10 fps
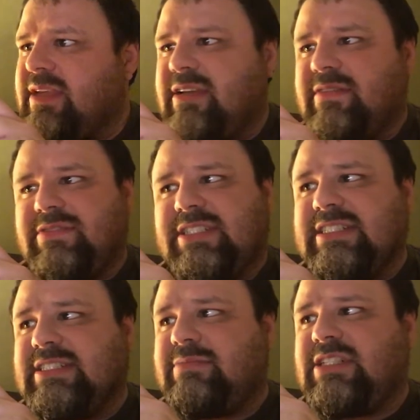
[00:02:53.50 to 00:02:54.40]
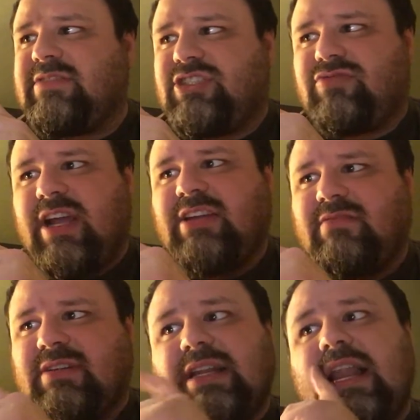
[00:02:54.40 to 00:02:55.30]
"If she's as much of a traitor
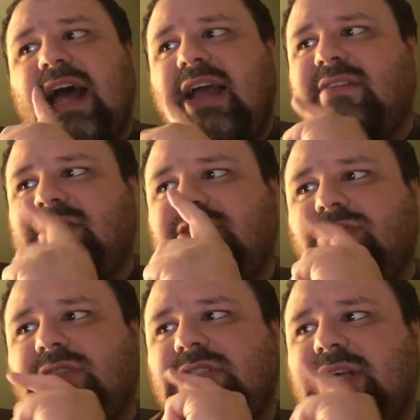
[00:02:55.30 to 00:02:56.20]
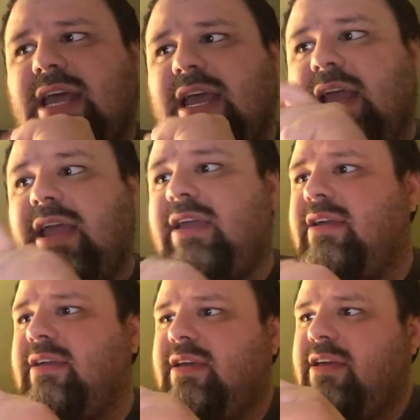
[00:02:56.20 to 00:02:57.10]
and a liar as you say,"
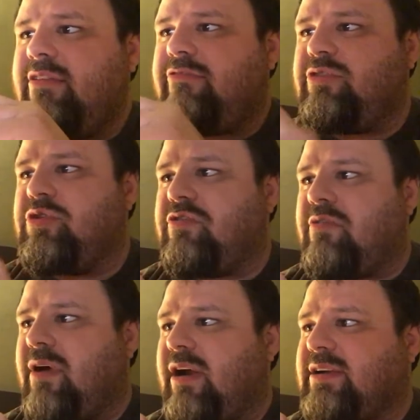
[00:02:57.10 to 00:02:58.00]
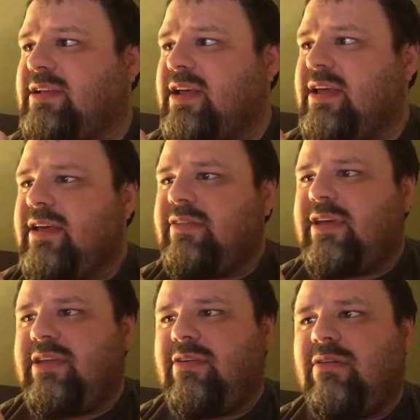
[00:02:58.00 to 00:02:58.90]
Fluter remarked,
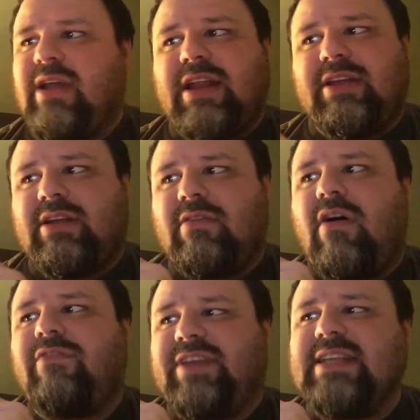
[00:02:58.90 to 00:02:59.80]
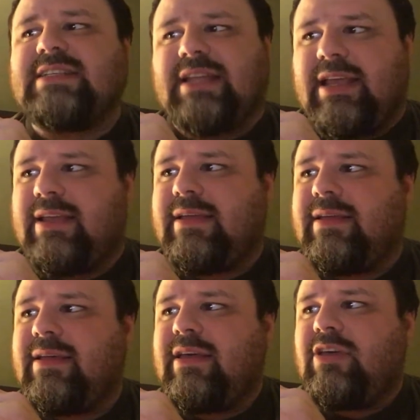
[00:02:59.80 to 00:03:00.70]
"then you're letting her off easily.
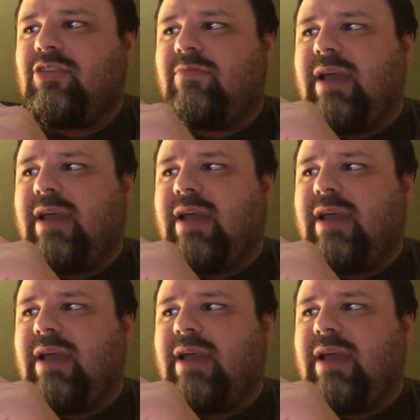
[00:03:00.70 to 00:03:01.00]
You may